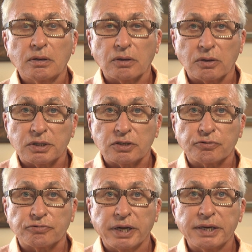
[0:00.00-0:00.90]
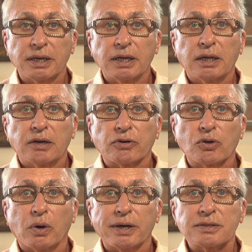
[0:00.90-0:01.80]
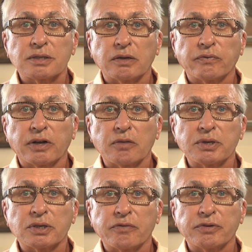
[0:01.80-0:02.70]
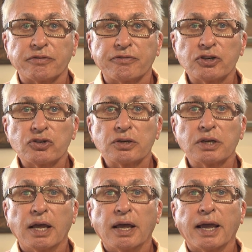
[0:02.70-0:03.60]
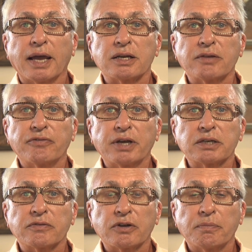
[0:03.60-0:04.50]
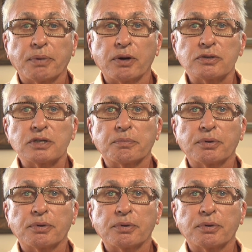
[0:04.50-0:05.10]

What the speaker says: Learning to write requires the development of an efficient and effective composing